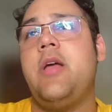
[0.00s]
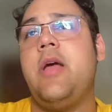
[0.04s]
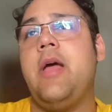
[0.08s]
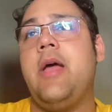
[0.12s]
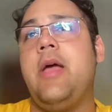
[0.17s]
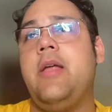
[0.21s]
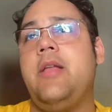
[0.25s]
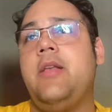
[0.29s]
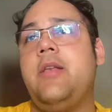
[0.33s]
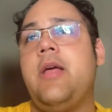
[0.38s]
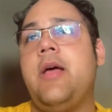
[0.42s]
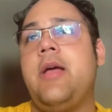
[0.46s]

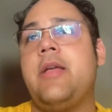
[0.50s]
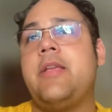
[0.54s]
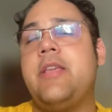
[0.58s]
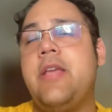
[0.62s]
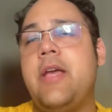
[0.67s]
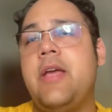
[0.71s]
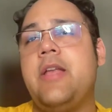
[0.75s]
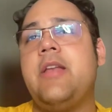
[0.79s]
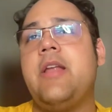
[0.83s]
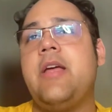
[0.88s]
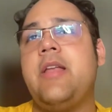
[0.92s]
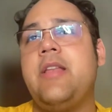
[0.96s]
And
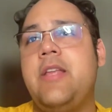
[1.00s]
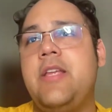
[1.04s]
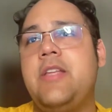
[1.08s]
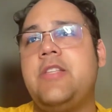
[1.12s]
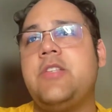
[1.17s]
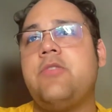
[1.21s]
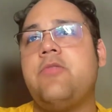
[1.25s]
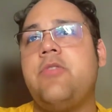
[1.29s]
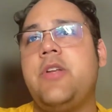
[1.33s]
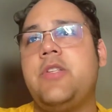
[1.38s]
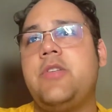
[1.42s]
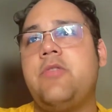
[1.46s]
again, I need
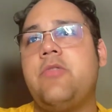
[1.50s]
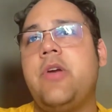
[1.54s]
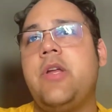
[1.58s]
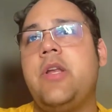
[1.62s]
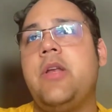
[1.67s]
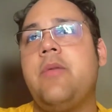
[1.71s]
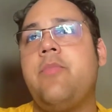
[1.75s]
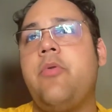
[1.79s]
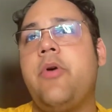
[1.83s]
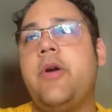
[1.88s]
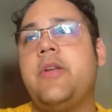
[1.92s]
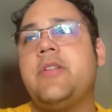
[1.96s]
to
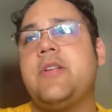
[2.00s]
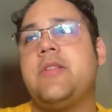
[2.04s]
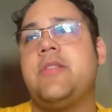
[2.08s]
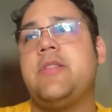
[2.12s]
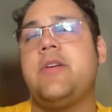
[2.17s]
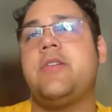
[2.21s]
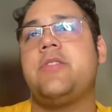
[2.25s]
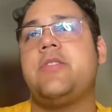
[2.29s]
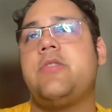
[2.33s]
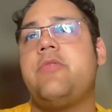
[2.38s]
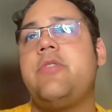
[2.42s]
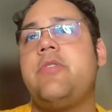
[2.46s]
reiterate the point, and
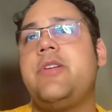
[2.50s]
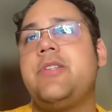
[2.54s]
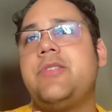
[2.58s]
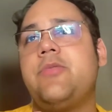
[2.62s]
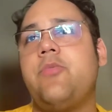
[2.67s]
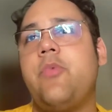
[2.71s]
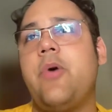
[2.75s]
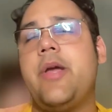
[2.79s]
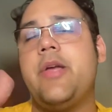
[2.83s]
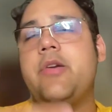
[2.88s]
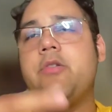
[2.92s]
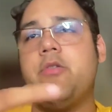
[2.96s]
there's a
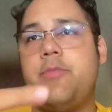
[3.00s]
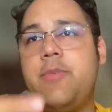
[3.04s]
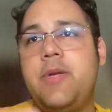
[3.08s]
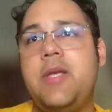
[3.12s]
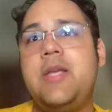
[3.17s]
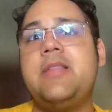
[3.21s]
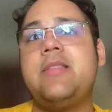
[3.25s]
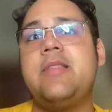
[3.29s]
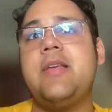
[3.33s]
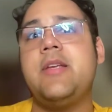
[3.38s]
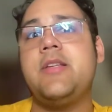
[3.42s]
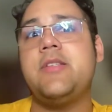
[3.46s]
reason why you
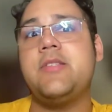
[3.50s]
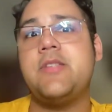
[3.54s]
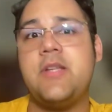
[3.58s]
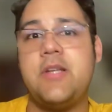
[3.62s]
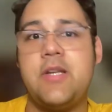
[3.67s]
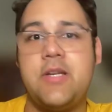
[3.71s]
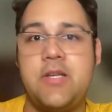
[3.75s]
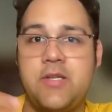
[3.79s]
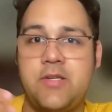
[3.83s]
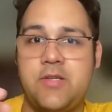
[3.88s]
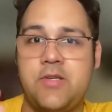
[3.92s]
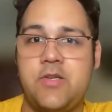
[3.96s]
repeat things,
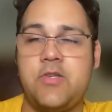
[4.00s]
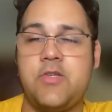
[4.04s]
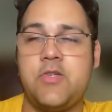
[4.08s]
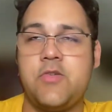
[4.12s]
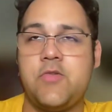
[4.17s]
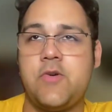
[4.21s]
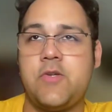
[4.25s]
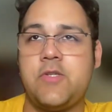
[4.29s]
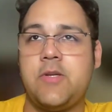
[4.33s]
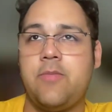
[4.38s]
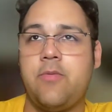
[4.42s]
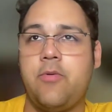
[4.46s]
and it is to
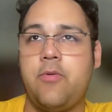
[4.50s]
stress